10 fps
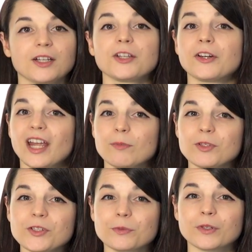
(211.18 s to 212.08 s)
You're able
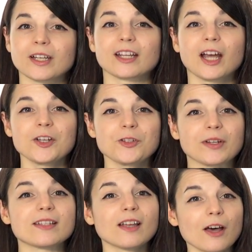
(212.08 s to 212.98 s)
to work in
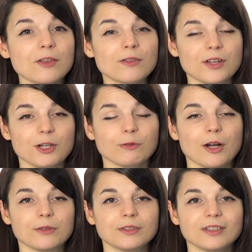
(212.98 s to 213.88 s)
countries other than your
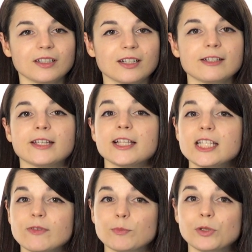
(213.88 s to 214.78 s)
own. Tons
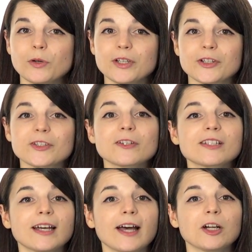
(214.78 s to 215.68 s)
of employers look
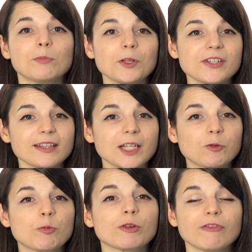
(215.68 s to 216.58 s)
to hire
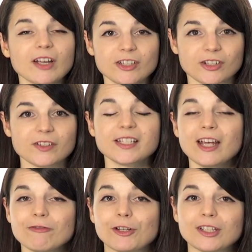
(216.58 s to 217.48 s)
multilingual professionals
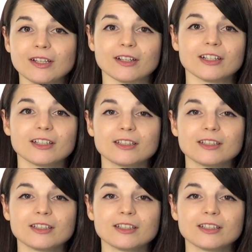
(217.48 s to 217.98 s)
every year.